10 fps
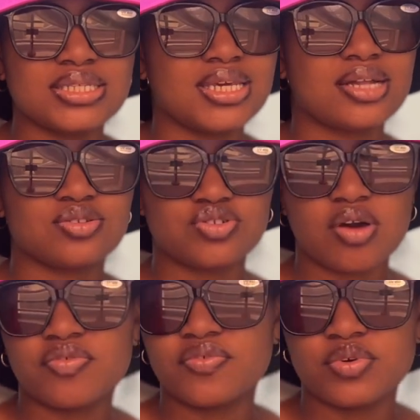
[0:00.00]
he had to
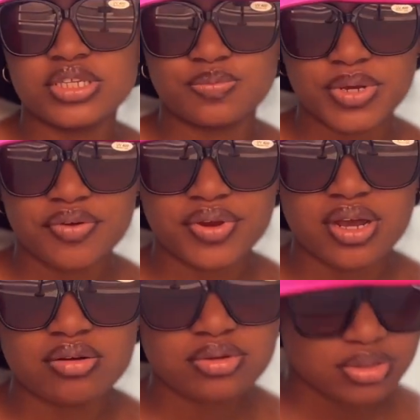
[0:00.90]
travel for his
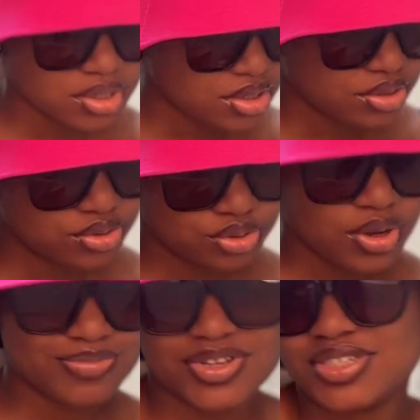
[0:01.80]
burial. So
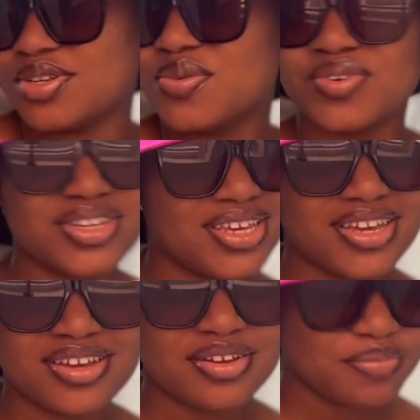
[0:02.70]
I'm just the only one
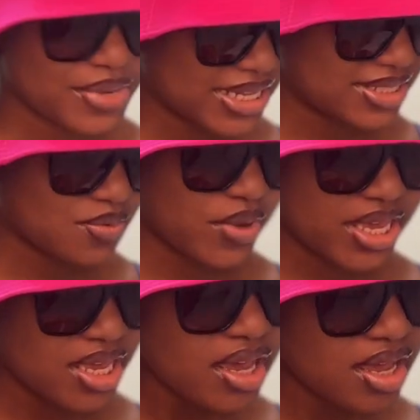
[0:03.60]
here, by the
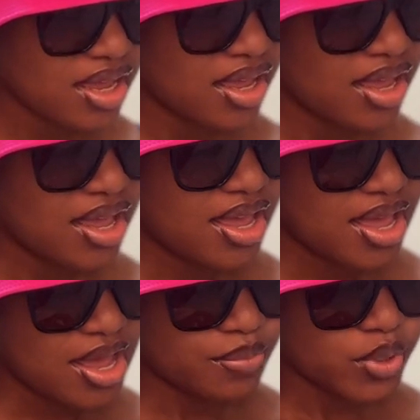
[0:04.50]
way.
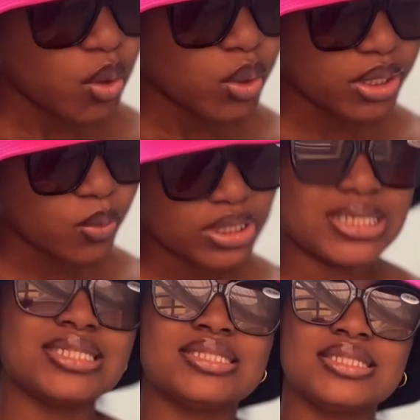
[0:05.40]
I'm the only one
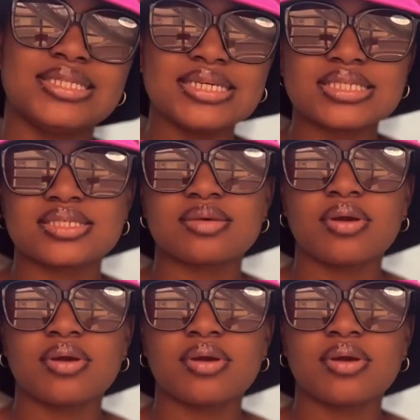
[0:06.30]
in this